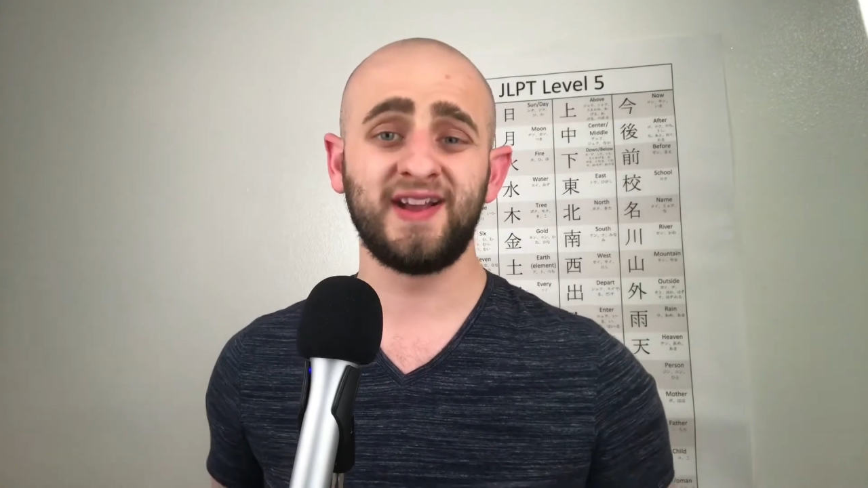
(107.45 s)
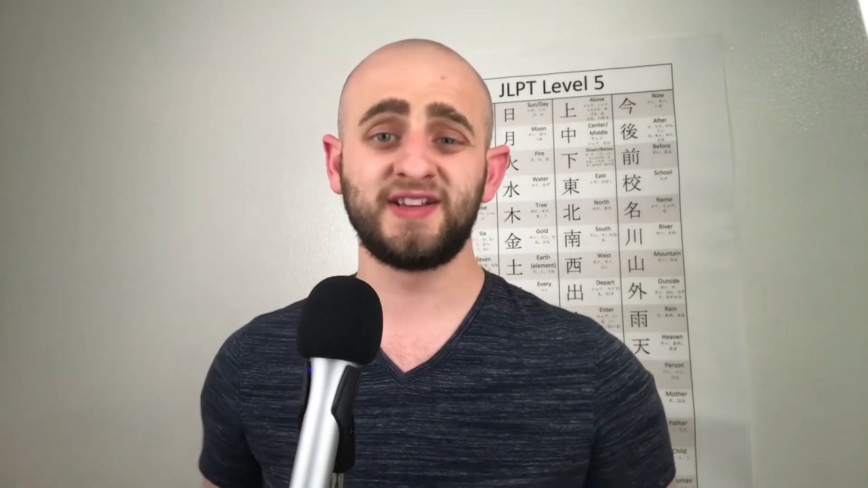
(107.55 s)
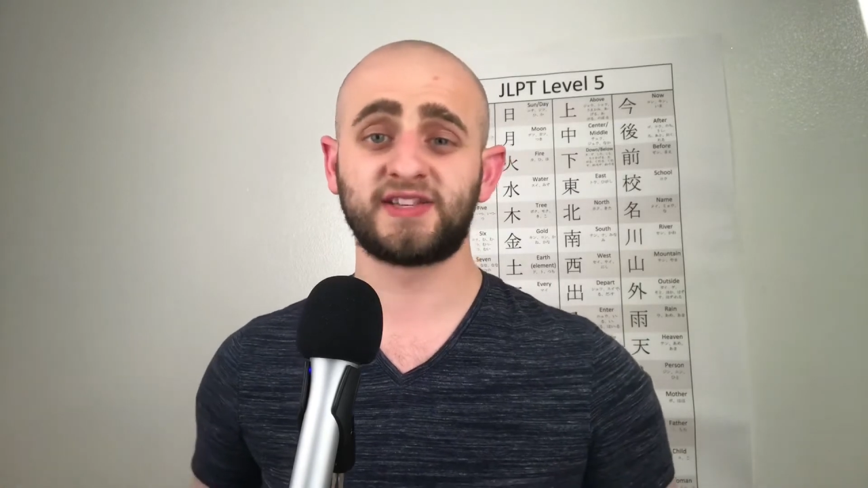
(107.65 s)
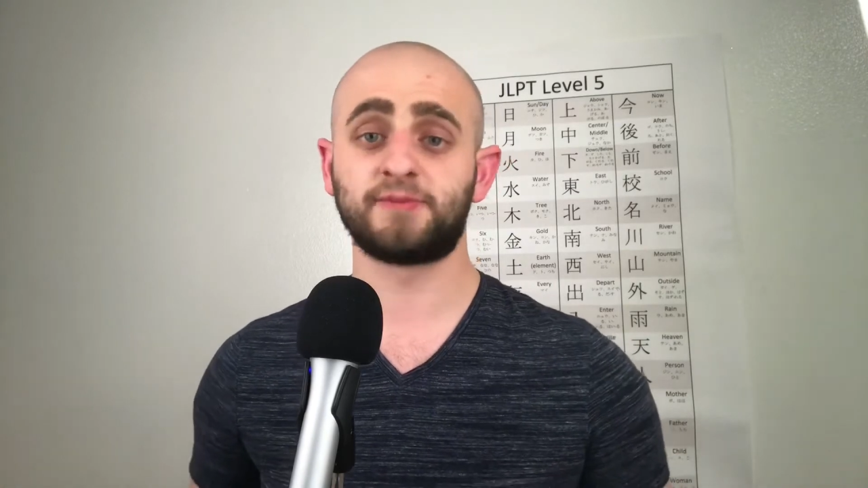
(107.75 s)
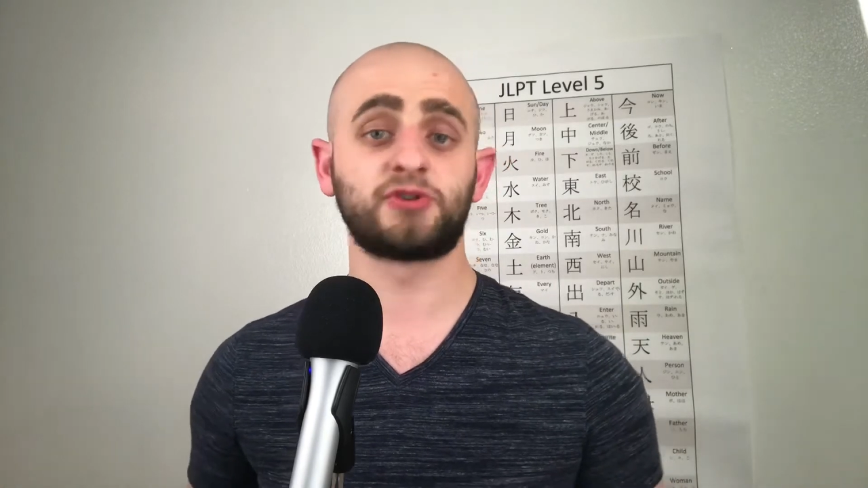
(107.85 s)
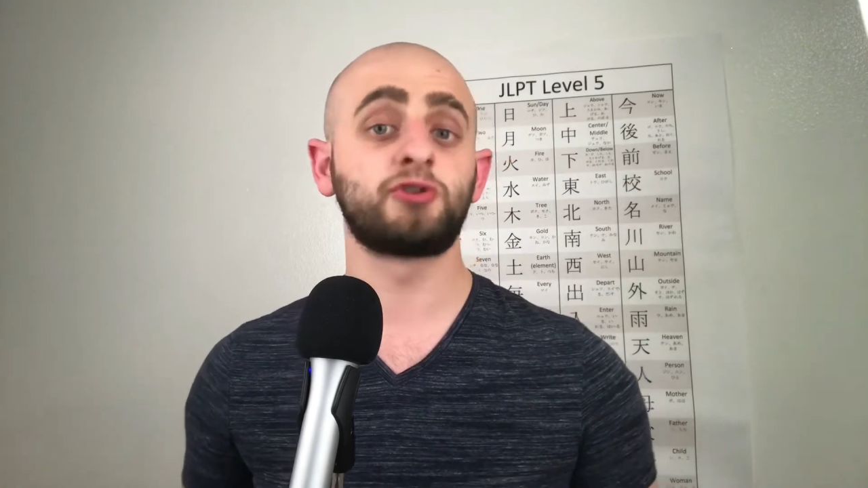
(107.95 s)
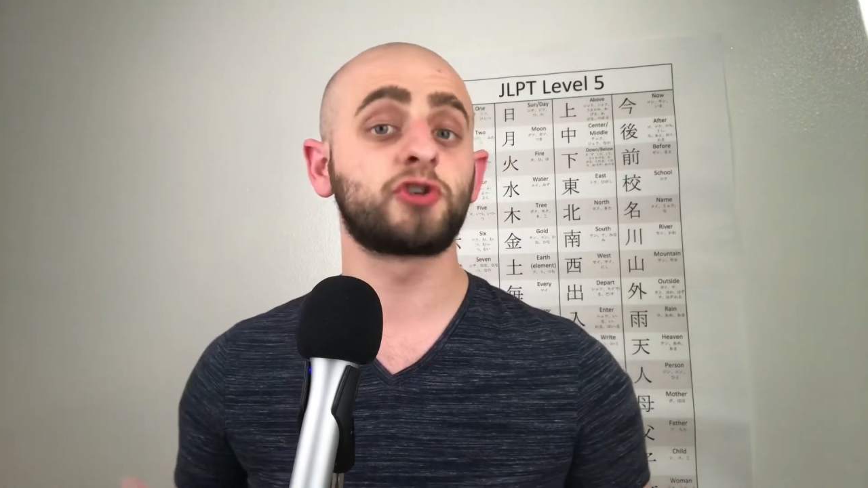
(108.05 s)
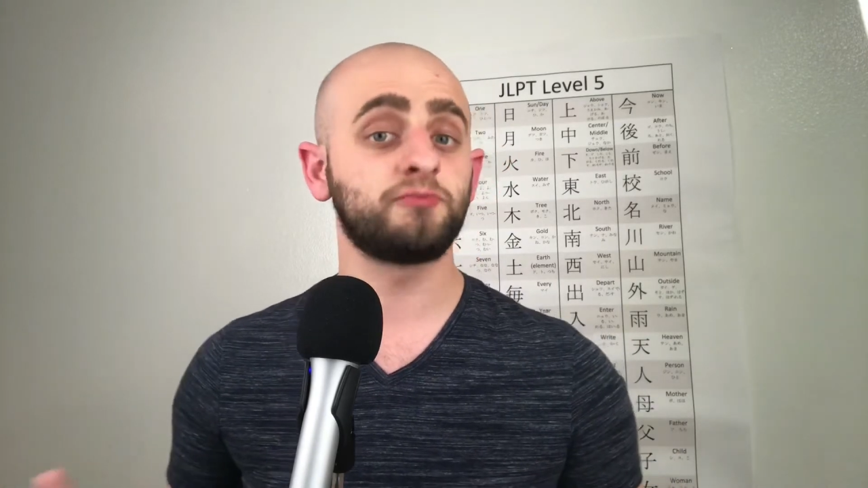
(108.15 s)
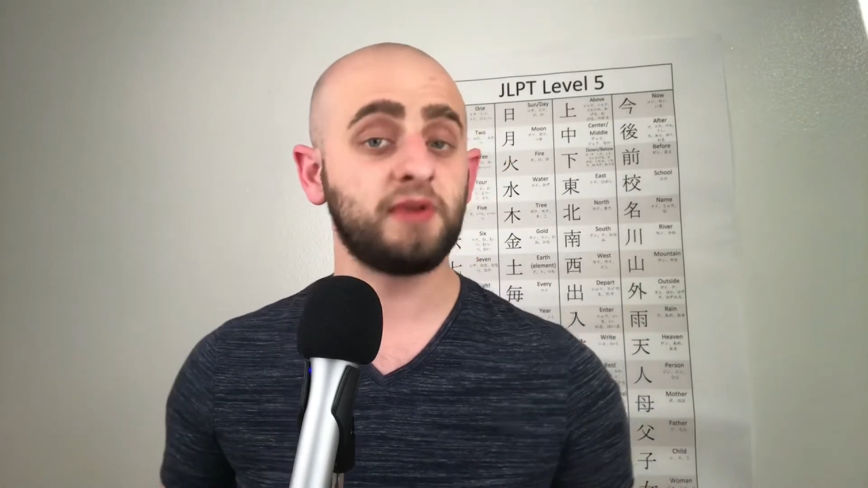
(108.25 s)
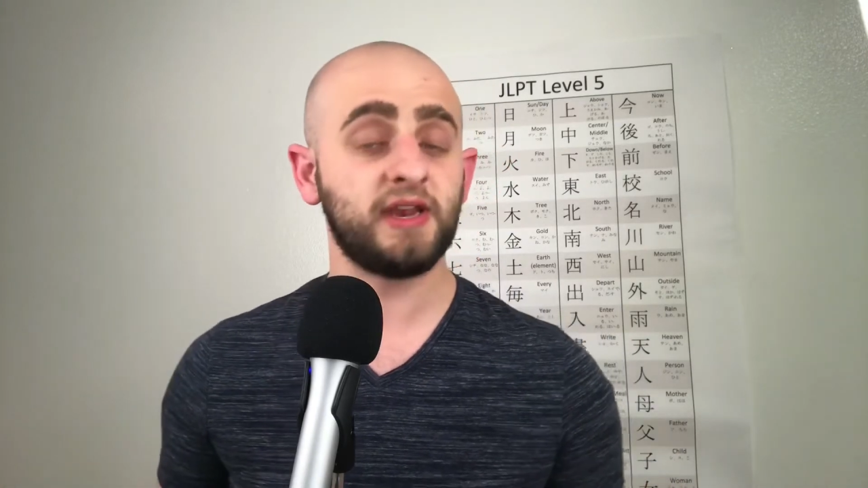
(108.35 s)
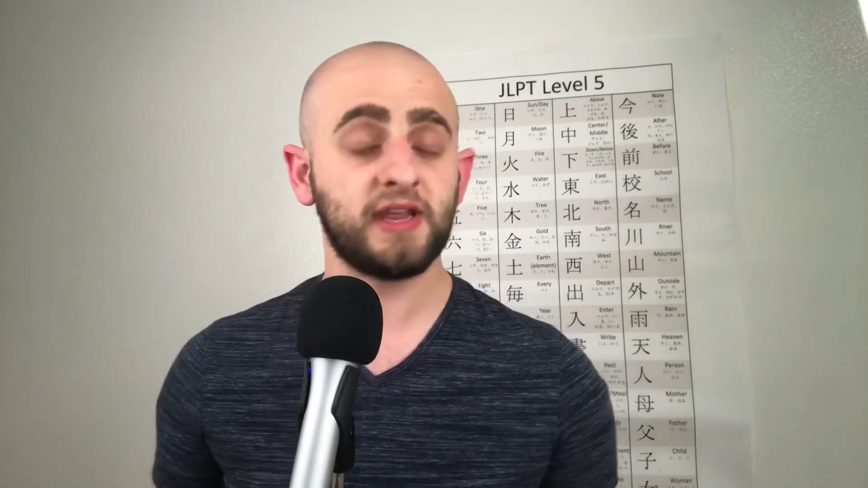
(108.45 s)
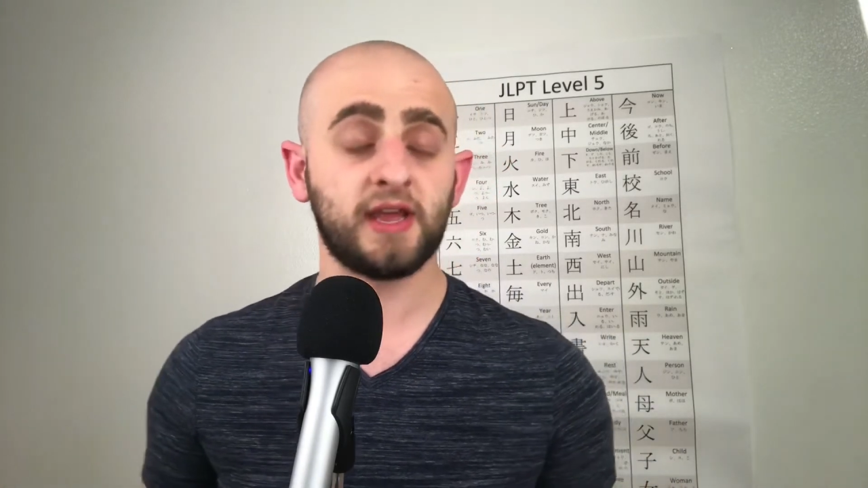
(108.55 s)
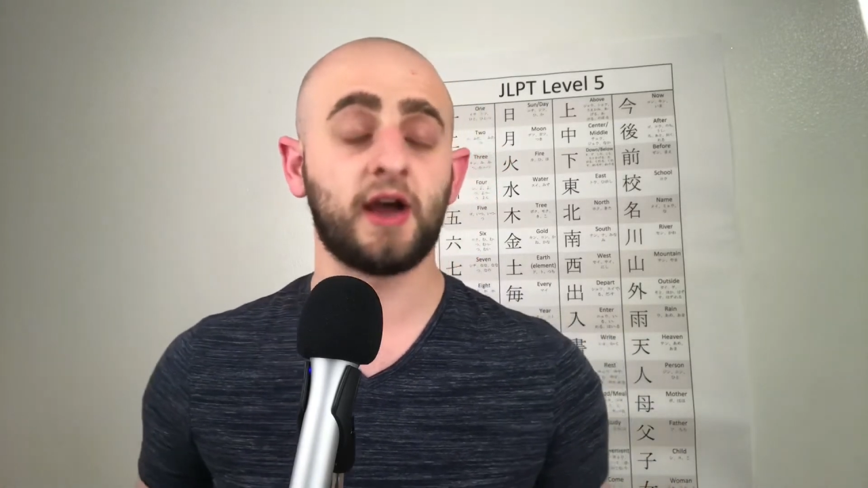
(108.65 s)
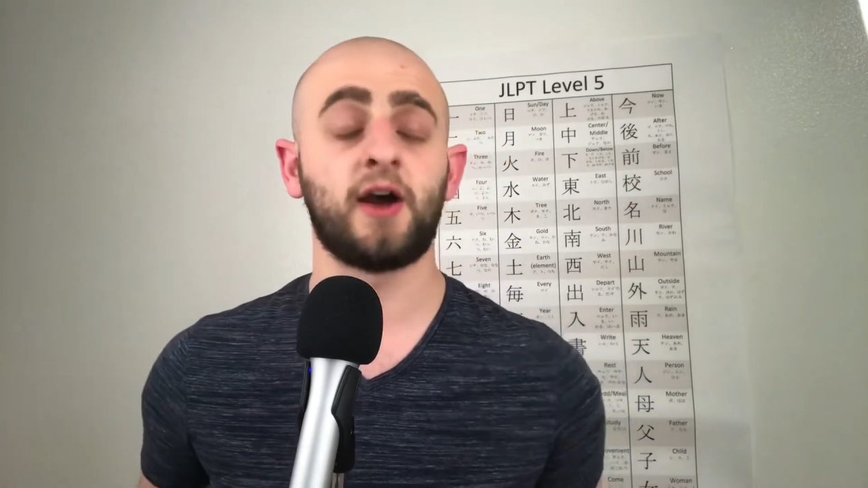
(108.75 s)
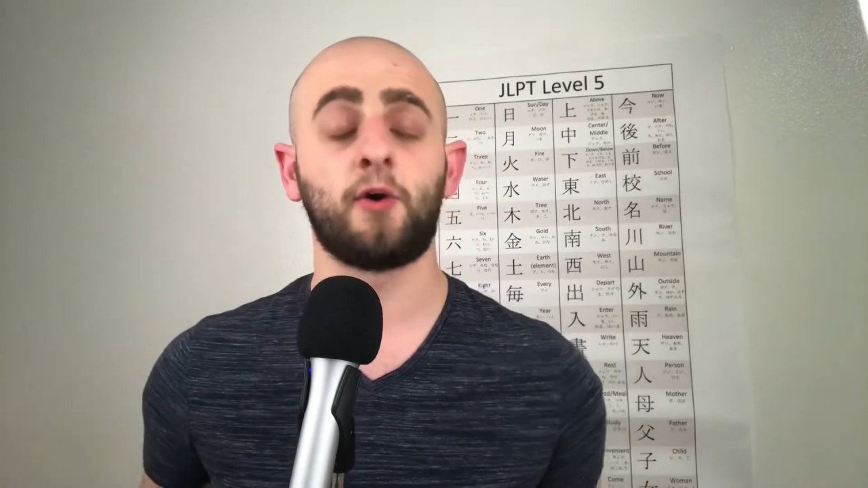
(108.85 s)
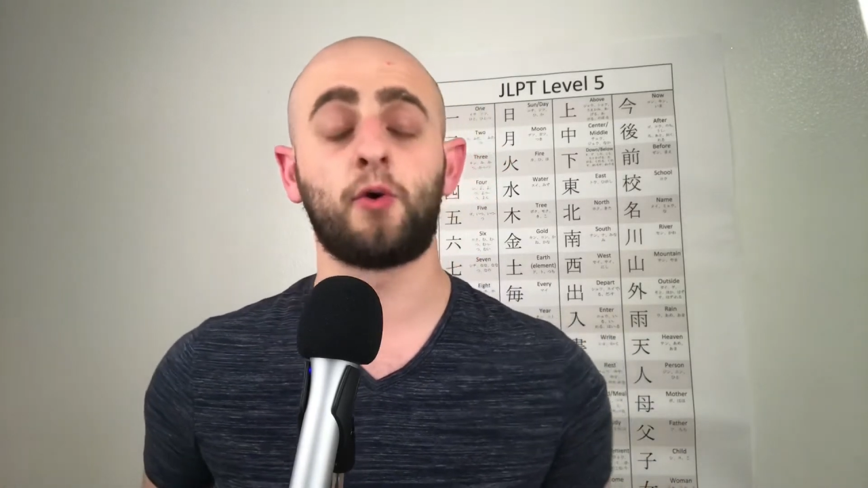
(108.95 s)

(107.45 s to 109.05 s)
some social media,